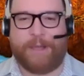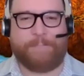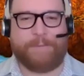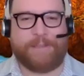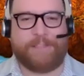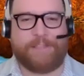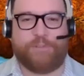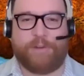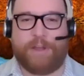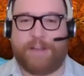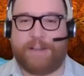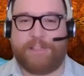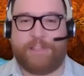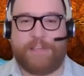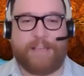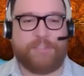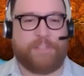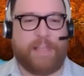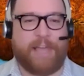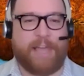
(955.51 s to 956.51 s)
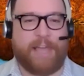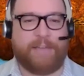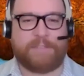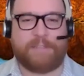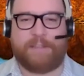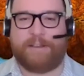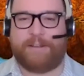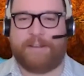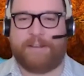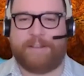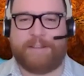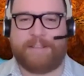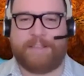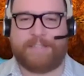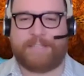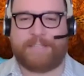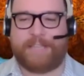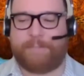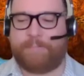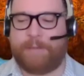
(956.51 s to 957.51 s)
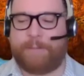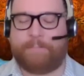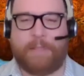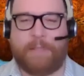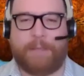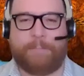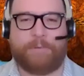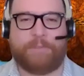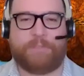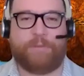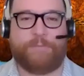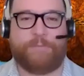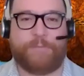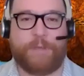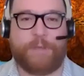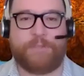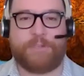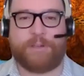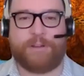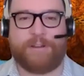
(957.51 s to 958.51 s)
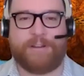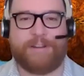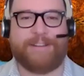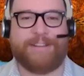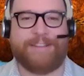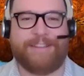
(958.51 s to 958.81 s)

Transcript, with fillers: helping trying to change lives and set people up with their future.